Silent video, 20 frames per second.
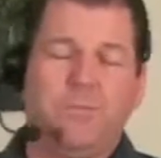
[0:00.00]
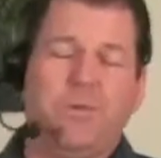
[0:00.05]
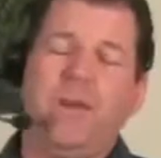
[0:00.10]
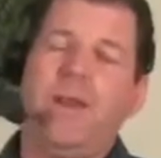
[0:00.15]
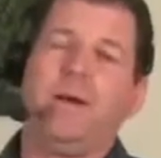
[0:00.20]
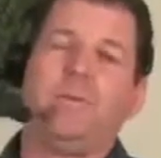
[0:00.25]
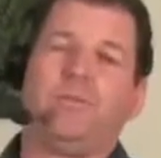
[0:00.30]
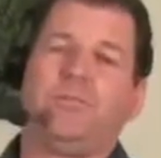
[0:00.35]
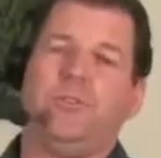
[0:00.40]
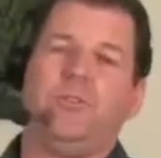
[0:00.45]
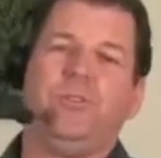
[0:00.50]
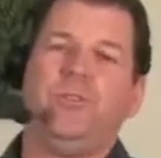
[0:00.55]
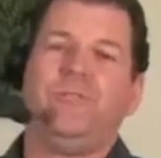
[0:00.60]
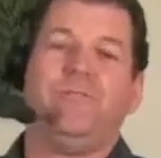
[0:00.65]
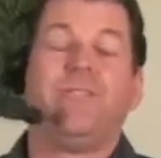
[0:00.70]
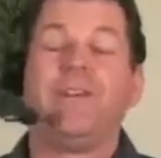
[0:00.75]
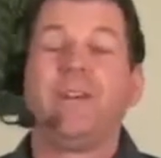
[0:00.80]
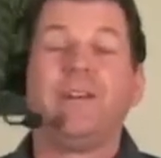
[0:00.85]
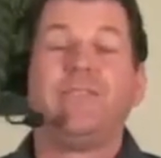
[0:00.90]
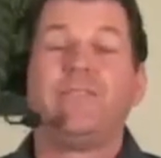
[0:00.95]
be able to do
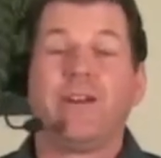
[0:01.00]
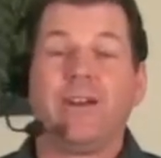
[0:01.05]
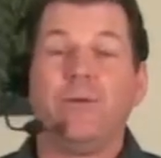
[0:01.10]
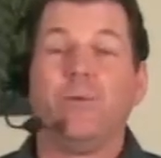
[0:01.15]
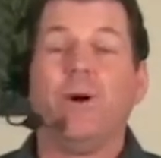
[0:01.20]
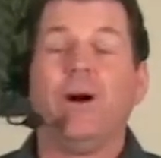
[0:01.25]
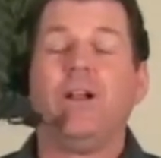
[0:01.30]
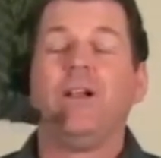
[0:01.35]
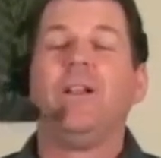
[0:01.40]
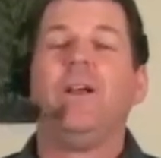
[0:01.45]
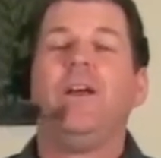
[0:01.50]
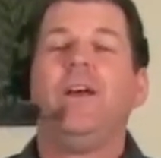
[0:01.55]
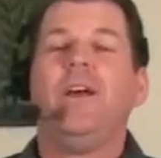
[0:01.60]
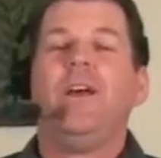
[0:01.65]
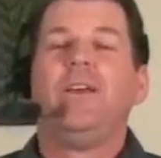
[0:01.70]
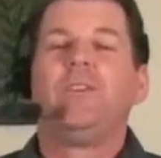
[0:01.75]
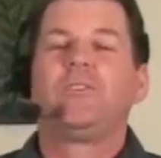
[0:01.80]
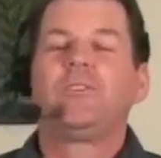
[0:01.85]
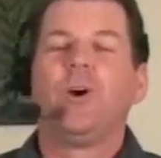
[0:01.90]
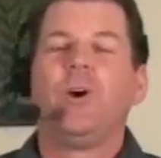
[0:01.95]
very, very well.
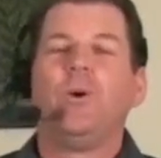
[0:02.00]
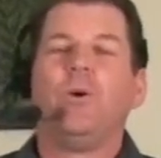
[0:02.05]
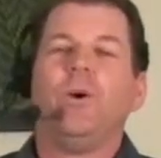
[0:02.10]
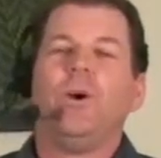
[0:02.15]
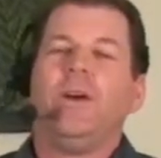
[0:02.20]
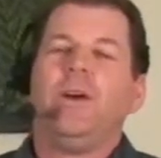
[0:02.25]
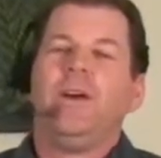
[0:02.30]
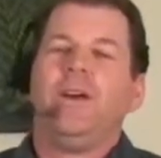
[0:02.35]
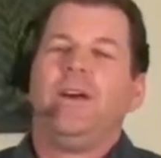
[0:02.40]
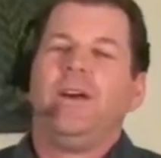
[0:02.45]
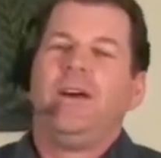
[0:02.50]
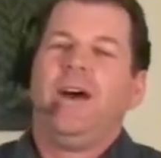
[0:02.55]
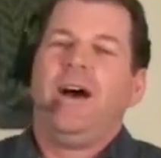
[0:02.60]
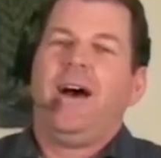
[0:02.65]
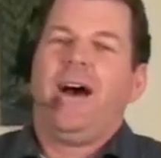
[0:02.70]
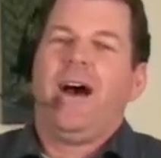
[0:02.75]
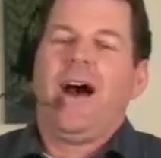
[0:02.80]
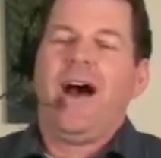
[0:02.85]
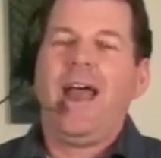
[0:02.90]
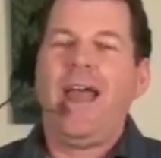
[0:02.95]
So
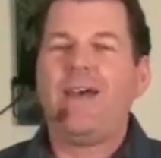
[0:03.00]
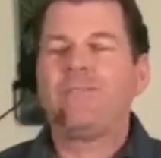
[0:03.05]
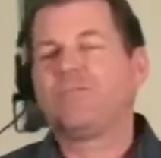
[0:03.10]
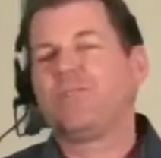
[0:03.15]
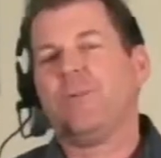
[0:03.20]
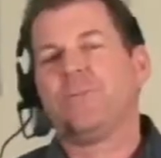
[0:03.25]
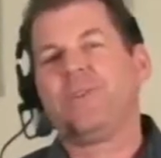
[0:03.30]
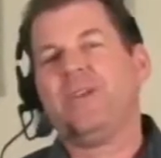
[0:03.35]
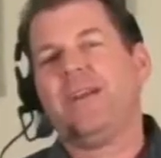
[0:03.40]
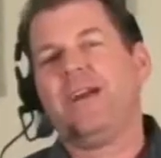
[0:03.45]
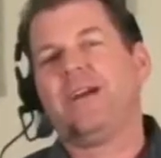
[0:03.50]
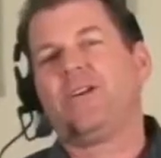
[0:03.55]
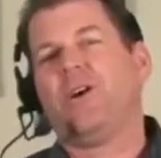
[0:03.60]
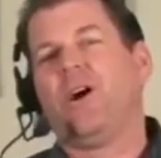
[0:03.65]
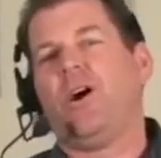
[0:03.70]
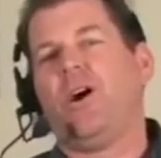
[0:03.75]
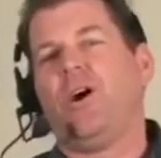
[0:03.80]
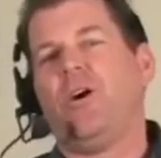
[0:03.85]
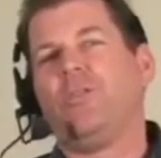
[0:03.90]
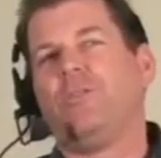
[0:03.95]
I have something I
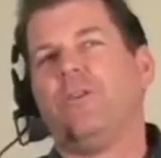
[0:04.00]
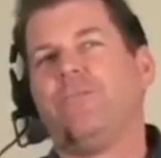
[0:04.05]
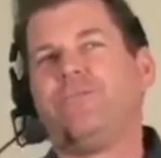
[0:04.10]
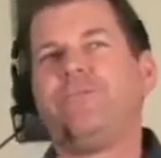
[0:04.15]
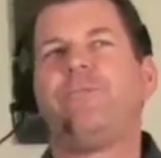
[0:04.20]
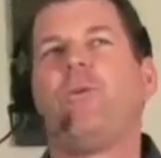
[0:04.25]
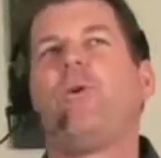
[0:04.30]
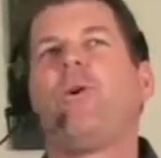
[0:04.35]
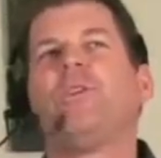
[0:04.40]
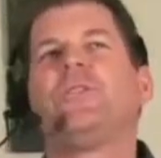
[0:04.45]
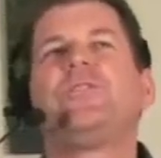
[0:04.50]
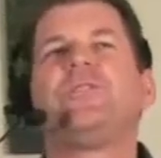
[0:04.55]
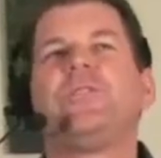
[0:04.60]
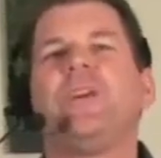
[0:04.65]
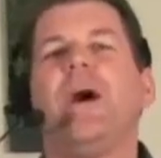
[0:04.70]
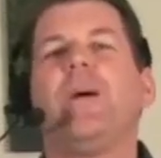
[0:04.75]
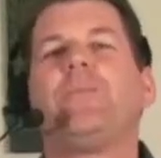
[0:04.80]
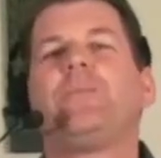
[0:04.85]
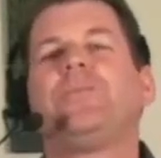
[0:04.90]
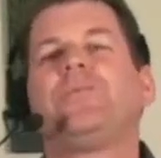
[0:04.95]
call the 4
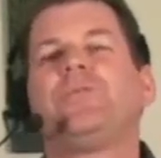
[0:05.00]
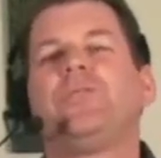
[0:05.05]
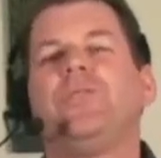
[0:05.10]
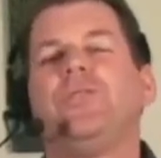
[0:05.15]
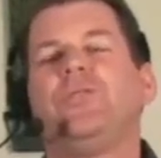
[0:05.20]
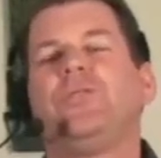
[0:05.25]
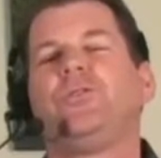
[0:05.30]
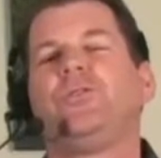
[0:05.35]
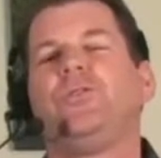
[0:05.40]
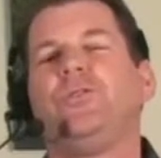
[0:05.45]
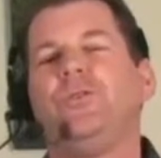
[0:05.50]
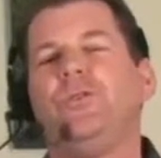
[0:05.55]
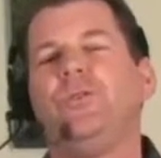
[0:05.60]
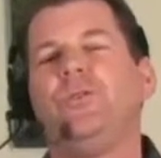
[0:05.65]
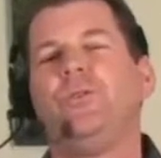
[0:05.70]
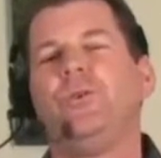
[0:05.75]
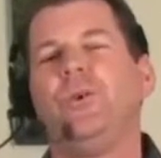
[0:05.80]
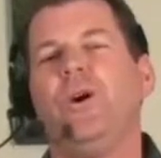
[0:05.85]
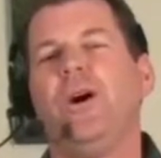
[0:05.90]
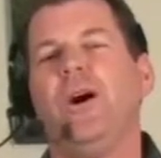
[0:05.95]
steps
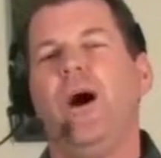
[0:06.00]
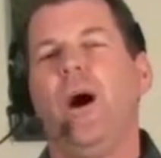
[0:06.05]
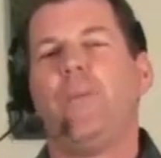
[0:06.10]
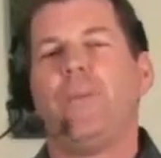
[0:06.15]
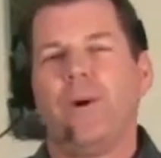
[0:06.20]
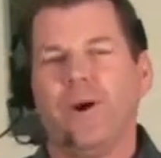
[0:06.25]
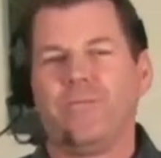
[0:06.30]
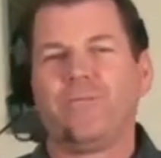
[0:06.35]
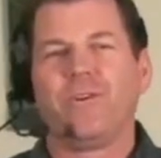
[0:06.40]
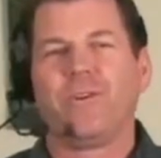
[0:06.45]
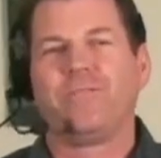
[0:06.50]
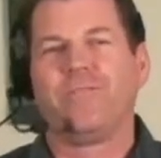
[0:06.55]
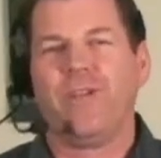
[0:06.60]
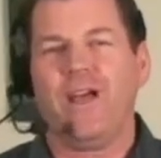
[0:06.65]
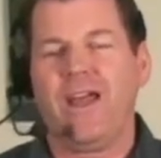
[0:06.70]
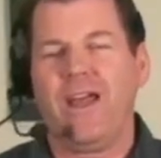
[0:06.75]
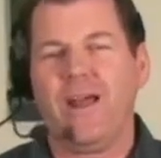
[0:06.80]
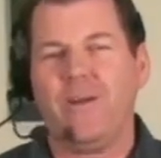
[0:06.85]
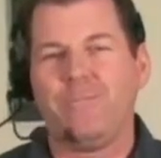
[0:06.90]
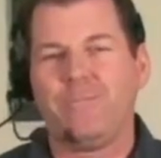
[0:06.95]
to a perfect
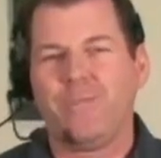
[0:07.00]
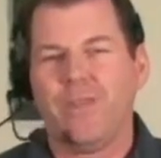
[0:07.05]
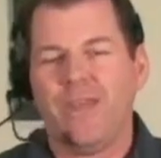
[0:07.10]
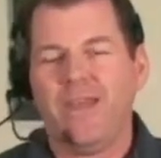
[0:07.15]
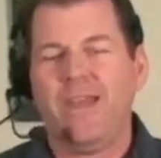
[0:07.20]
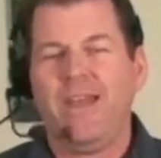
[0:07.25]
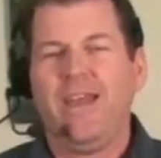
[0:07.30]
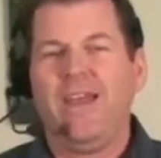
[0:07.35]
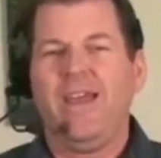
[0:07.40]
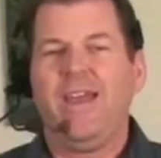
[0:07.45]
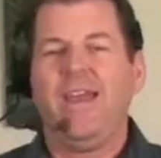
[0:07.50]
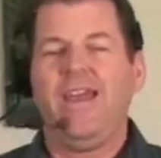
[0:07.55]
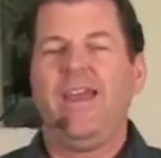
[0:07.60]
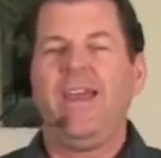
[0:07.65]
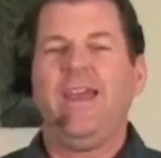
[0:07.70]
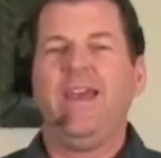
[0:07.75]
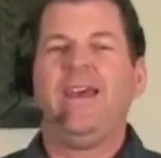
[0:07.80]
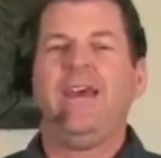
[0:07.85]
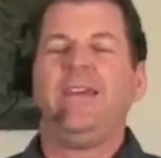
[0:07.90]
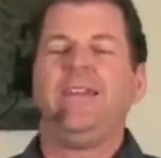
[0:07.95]
flam.
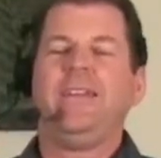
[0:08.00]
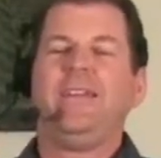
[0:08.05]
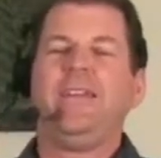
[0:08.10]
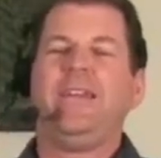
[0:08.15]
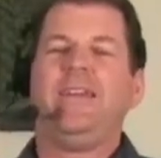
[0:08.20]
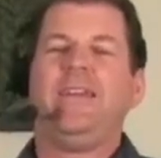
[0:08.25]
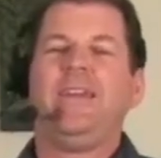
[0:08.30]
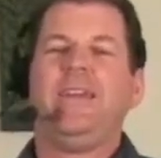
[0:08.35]
And